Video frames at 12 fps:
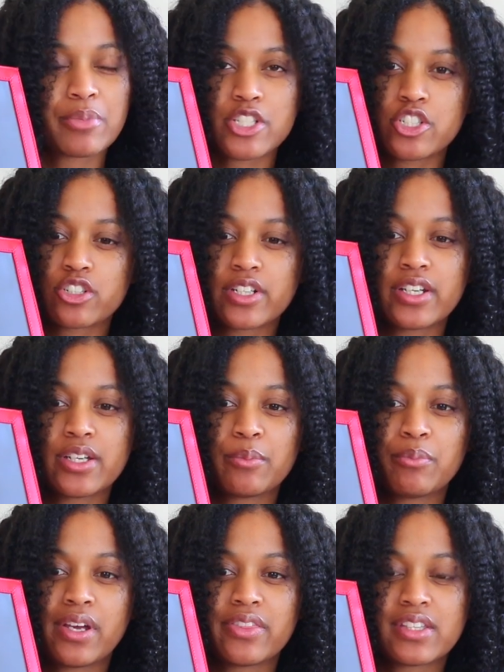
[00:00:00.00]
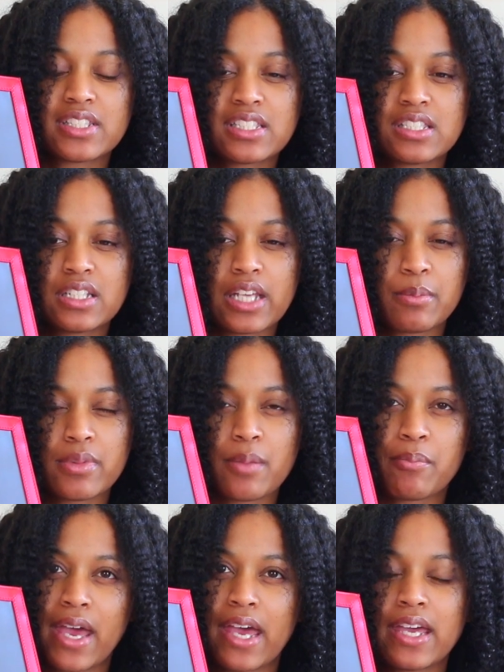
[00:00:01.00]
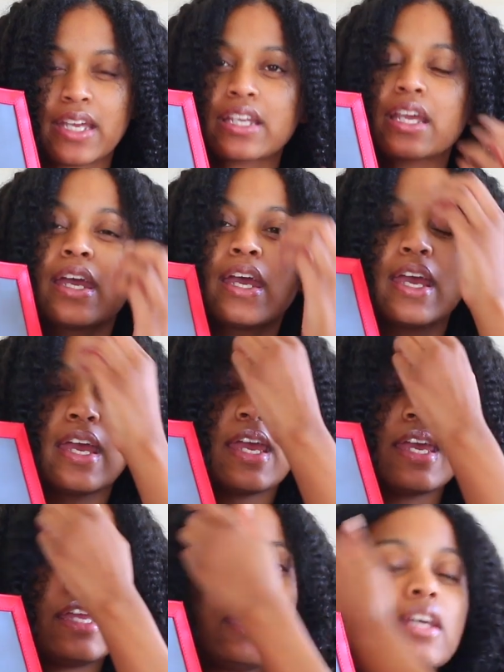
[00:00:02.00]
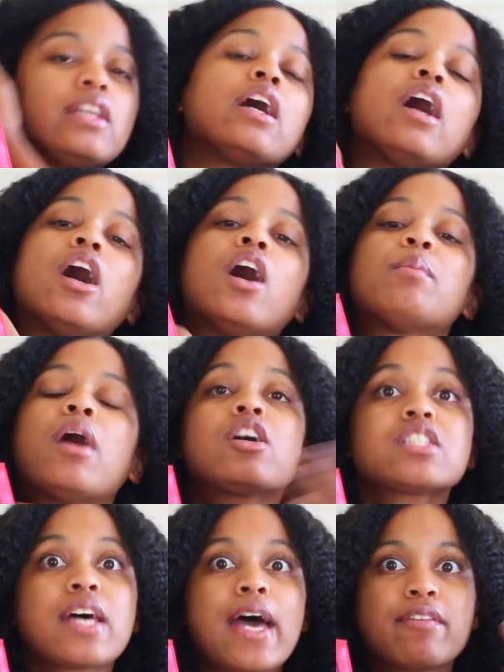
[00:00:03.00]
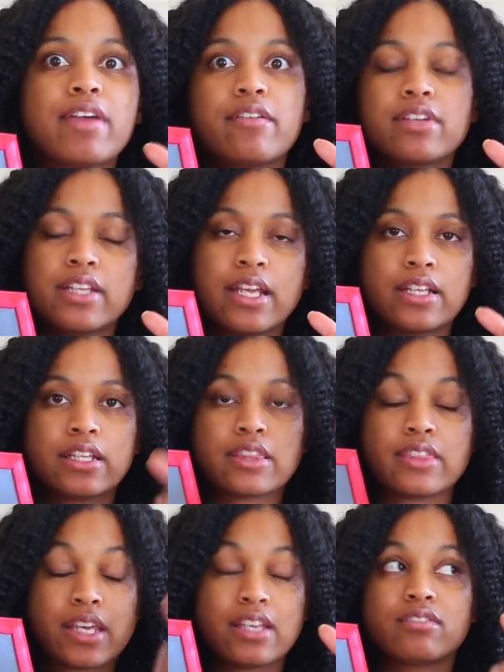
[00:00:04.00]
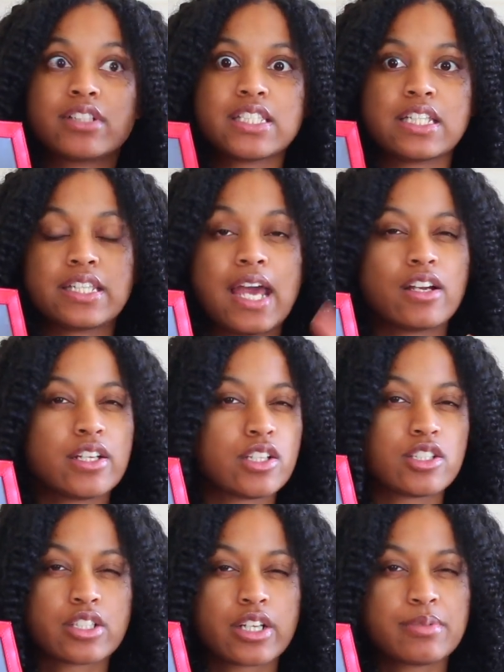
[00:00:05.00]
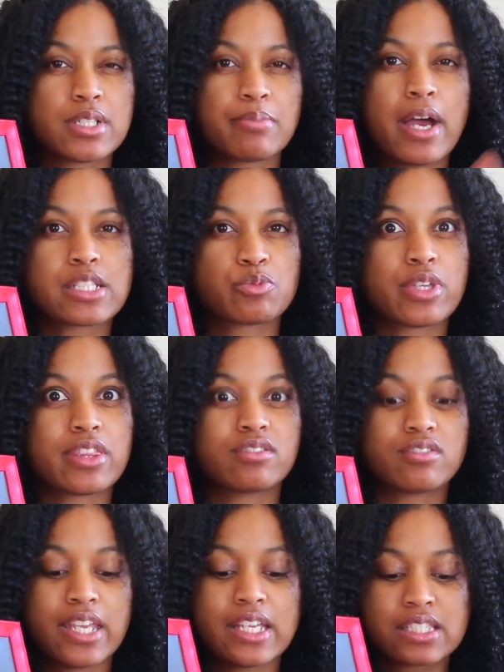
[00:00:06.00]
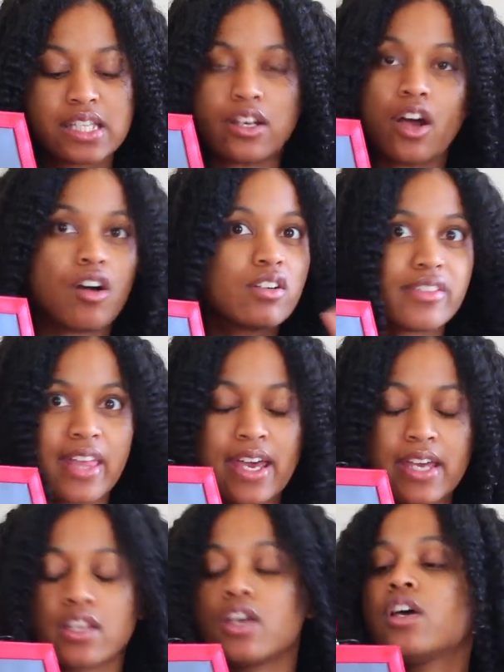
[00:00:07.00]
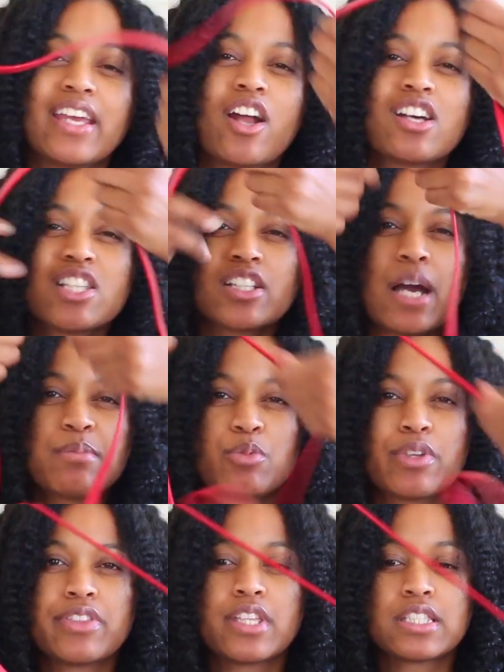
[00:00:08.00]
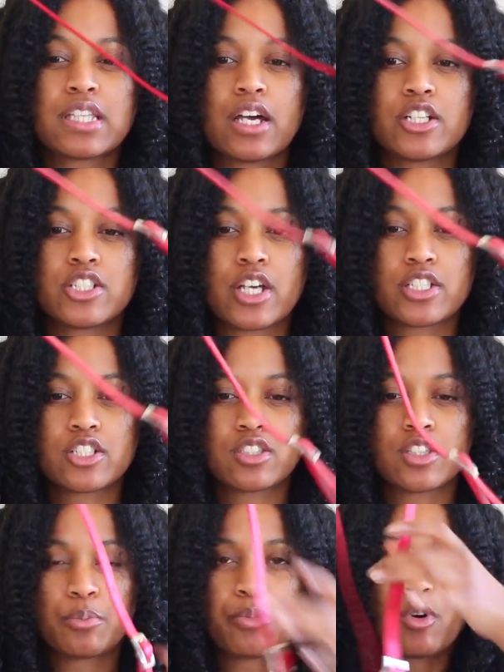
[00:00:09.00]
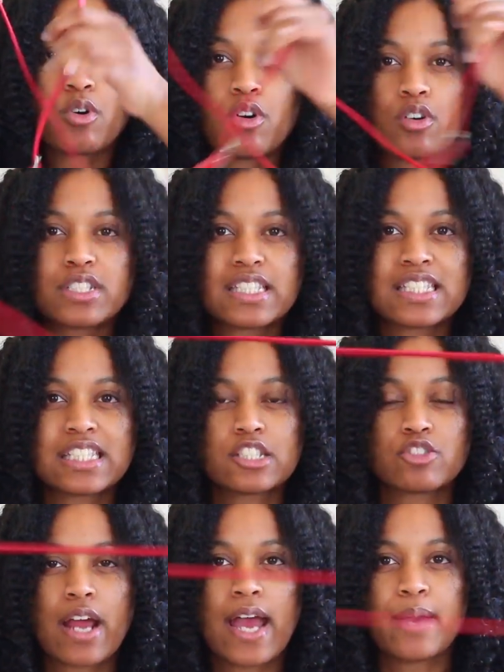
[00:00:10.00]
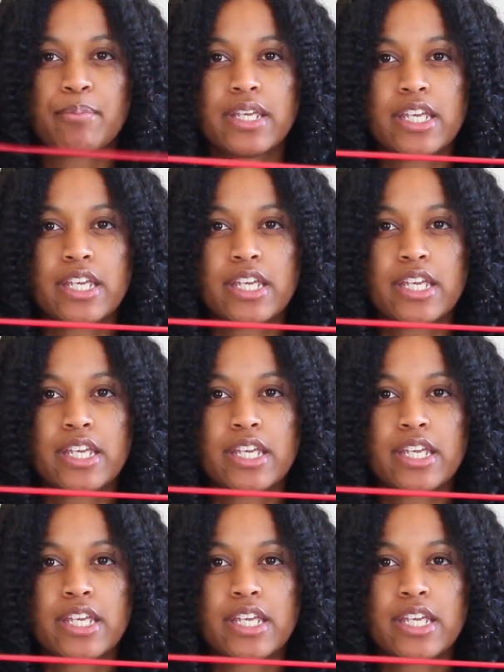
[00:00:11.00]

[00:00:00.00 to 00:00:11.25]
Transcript: to butcher it, but this is the name of the bag. And um, also have everything thing listed down in the description box with links and all of that. It also comes with this adjustable strap